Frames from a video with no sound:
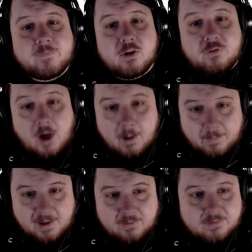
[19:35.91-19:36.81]

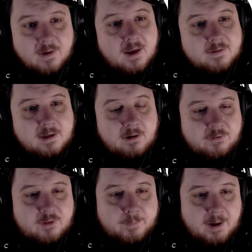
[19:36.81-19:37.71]
Zombies tell us that
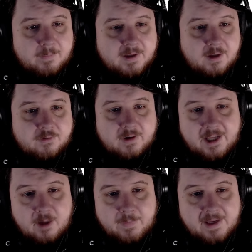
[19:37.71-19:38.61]
the public is our
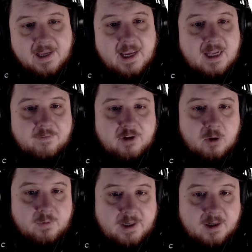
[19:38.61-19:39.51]
enemy, and if you go
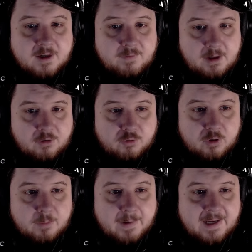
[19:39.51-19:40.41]
near a convenience store
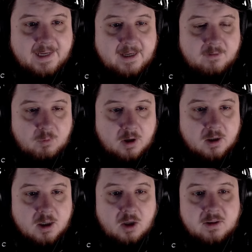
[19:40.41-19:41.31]
to buy a can of water
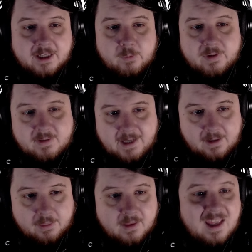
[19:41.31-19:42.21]
called Liquid Death.
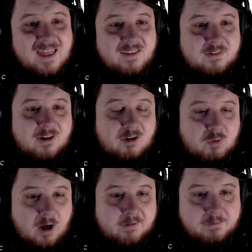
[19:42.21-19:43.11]
This is our
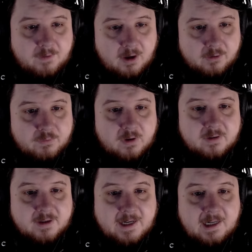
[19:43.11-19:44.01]
rotten farce. For our
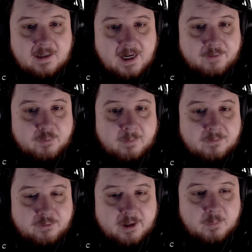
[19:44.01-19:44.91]
entire lives, we've been
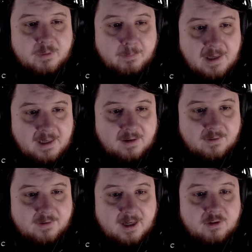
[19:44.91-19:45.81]
flooded with media
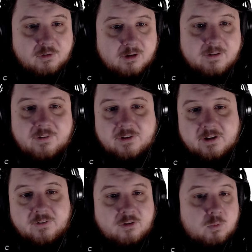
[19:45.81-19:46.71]
designed to slowly
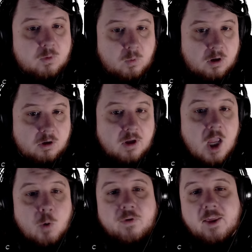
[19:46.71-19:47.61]
steer us into a world
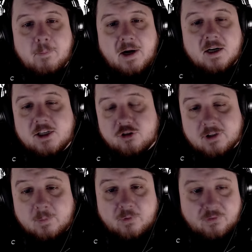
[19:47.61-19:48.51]
where the American
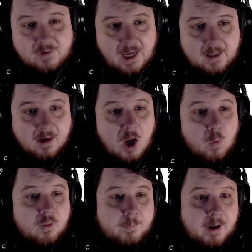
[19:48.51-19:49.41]
dream was dead,
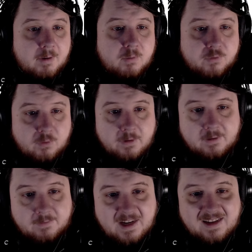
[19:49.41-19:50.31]
where the public was fully
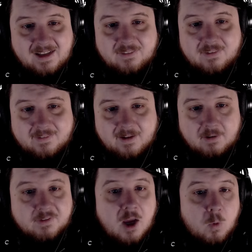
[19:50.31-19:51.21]
divided against
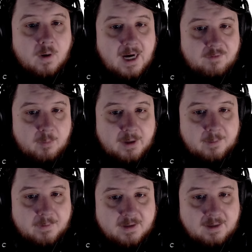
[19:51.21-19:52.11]
itself where everybody
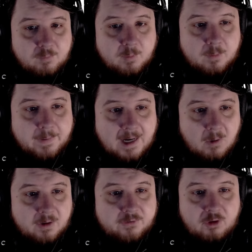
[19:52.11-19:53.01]
believed we were
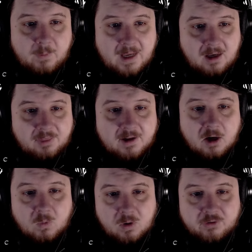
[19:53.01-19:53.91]
powerless to do anything,
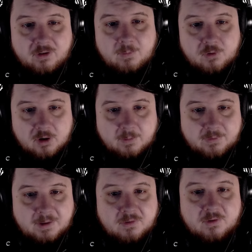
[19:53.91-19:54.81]
our worsening
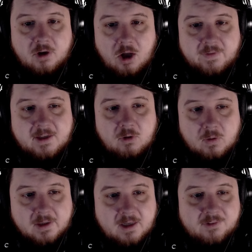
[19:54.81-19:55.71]
circumstances is all that can
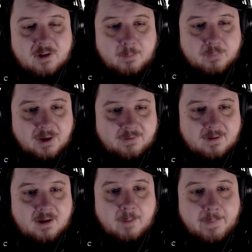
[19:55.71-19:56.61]
organize an
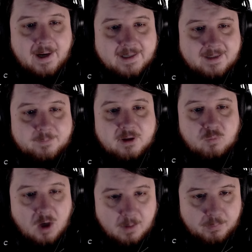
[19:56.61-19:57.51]
unprecedented apocalyptic
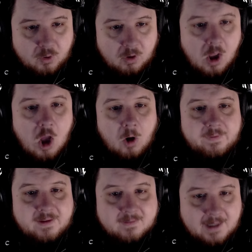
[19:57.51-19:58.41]
rug pull on
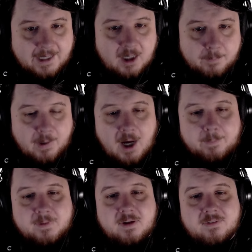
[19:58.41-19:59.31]
the entire
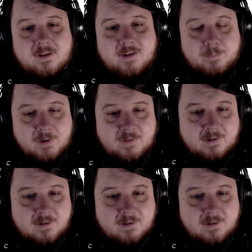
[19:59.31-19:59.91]
populace as they pivot to